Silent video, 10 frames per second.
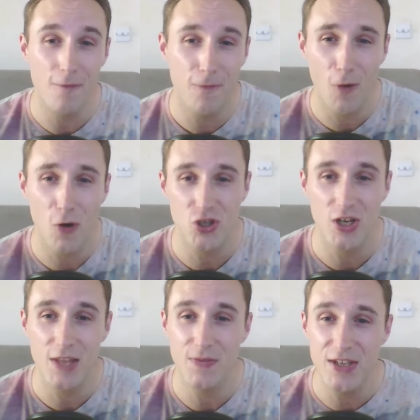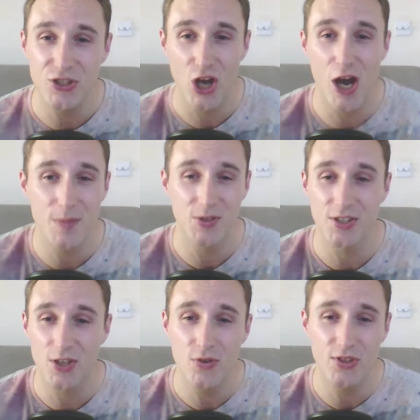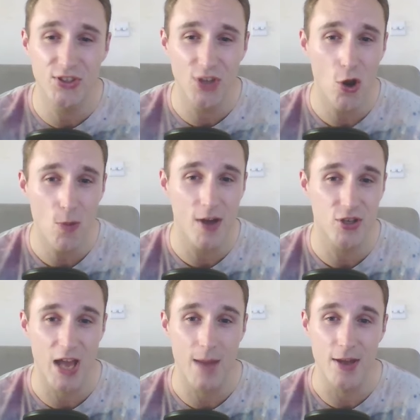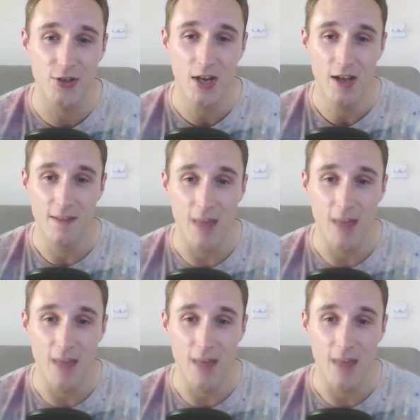unfortunately these charms just do so much damage